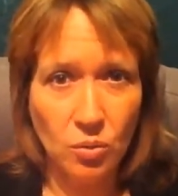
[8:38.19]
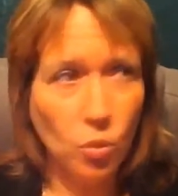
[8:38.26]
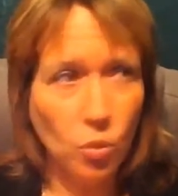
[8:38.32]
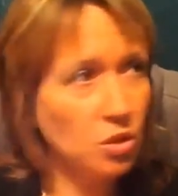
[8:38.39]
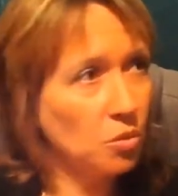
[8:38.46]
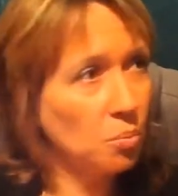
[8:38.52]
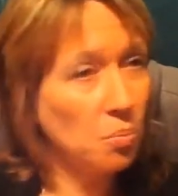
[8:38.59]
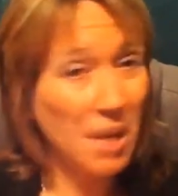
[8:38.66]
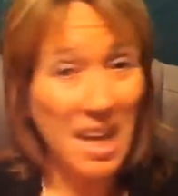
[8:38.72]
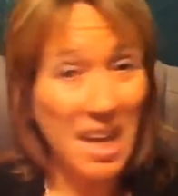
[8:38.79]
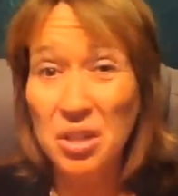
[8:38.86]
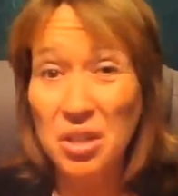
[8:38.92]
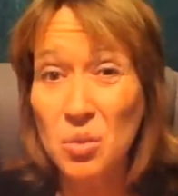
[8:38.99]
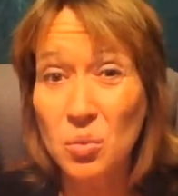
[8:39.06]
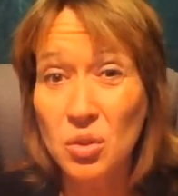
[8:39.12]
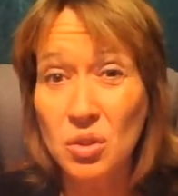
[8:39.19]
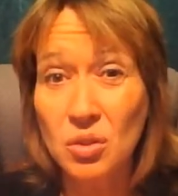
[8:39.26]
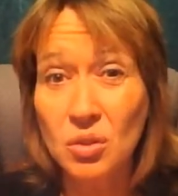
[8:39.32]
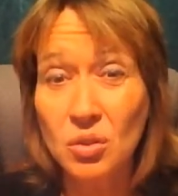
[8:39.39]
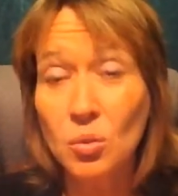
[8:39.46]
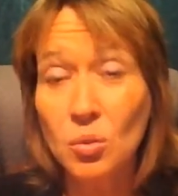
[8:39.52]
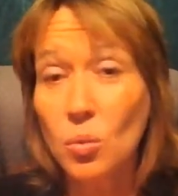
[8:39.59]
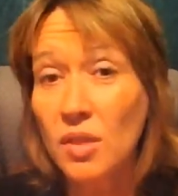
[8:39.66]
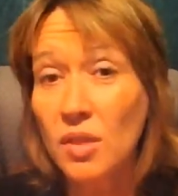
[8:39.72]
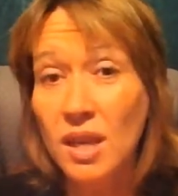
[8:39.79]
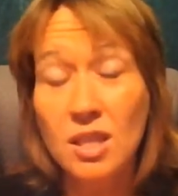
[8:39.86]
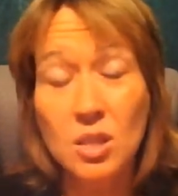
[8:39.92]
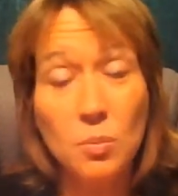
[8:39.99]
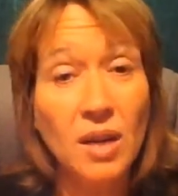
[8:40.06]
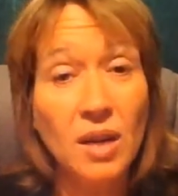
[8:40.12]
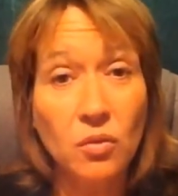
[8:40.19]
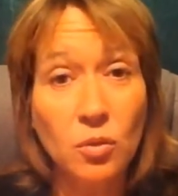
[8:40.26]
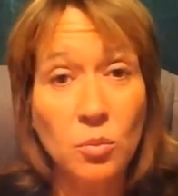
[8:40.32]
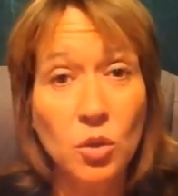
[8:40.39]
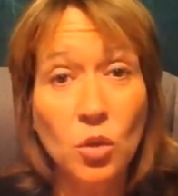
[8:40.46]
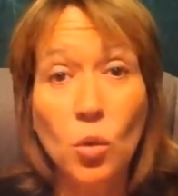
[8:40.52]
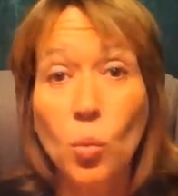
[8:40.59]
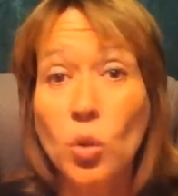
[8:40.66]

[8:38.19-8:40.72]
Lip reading: what your parents want you to do, what they expect from you,